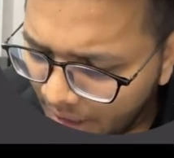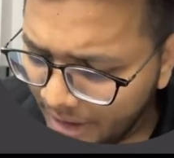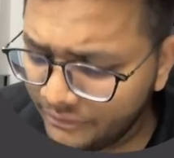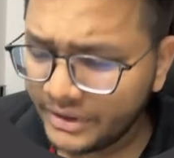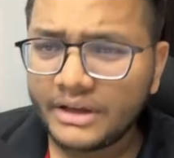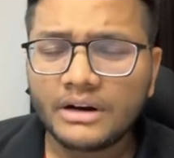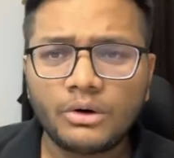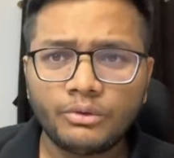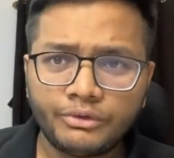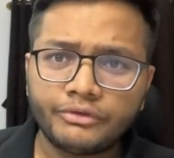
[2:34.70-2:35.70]
Every year
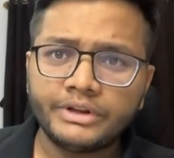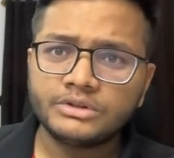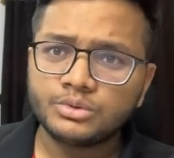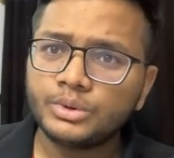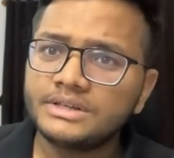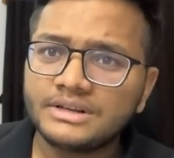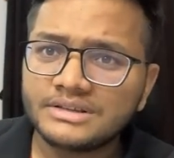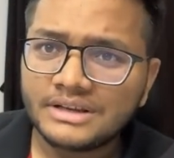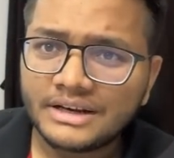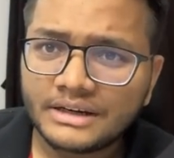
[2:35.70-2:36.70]
around fifty students are
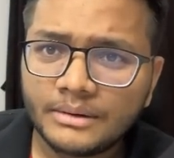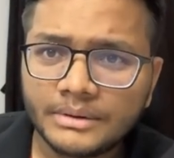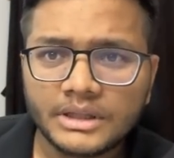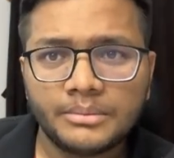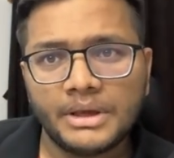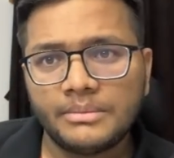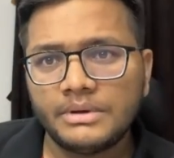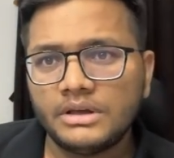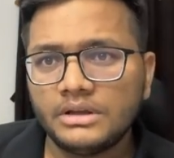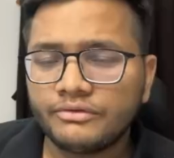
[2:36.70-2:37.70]
selected.
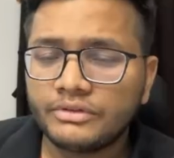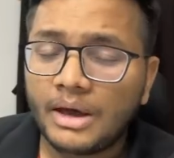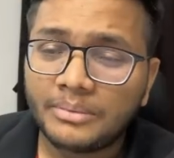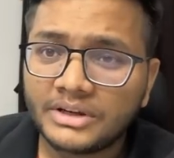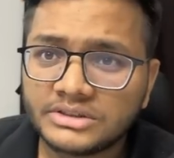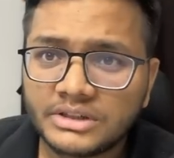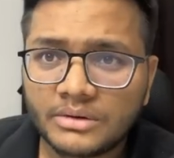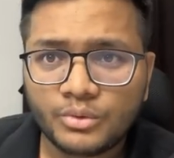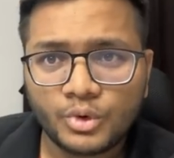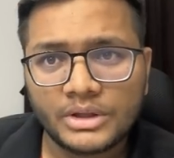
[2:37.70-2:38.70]
Maybe if the applications
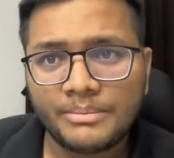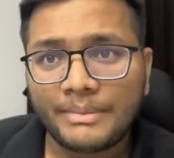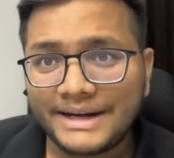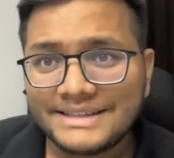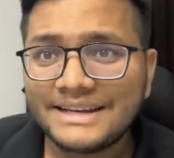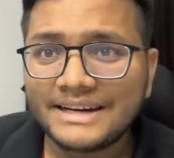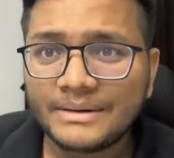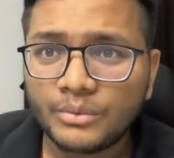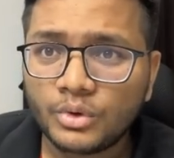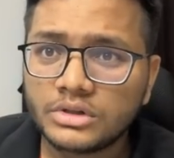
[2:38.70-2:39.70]
are more, they might
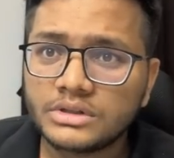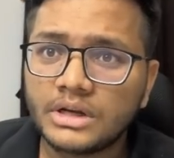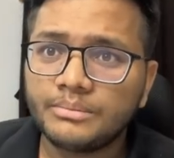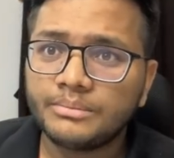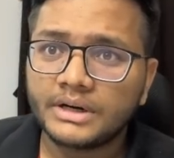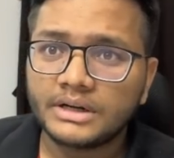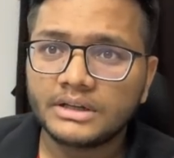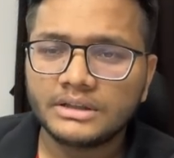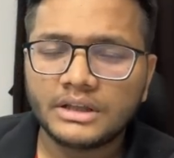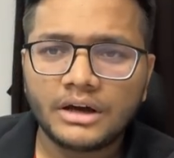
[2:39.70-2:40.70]
select more,
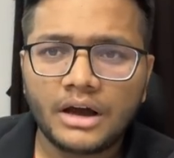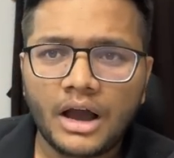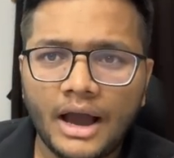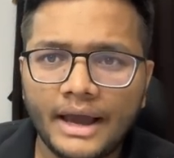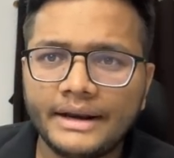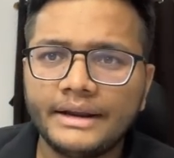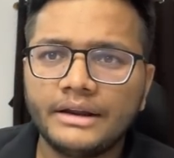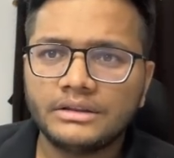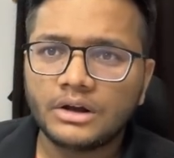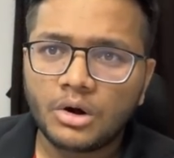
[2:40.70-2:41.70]
but the
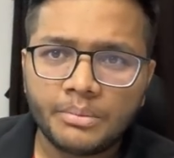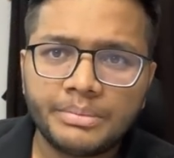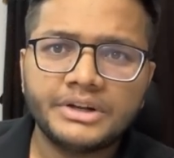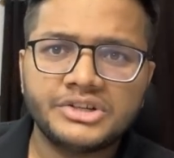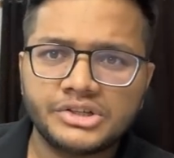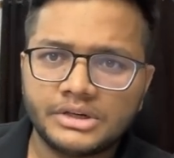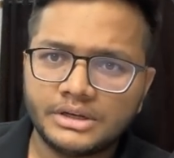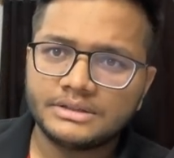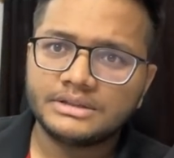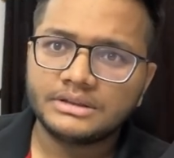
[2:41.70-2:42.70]
hiring, the
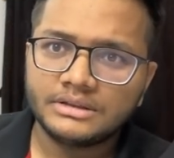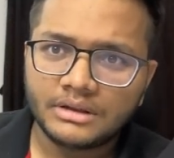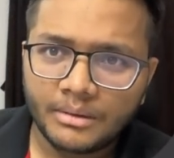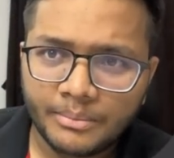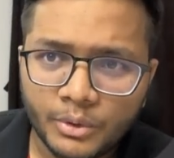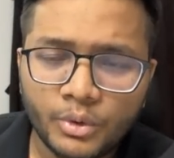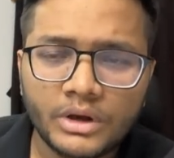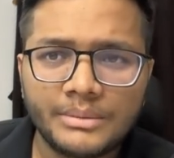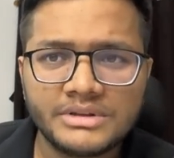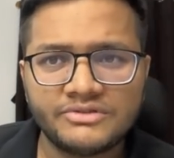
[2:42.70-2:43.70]
competition, the
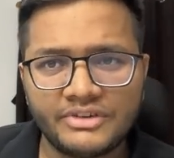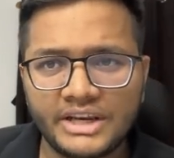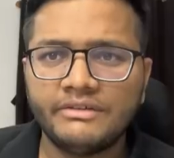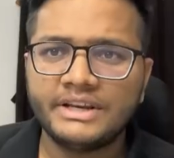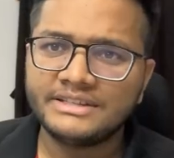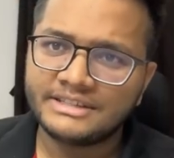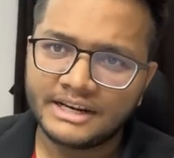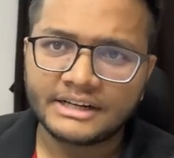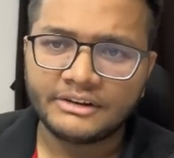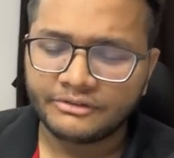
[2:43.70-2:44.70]
program is very very
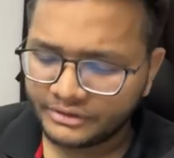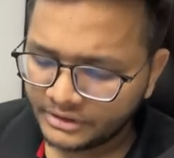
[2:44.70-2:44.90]
selective.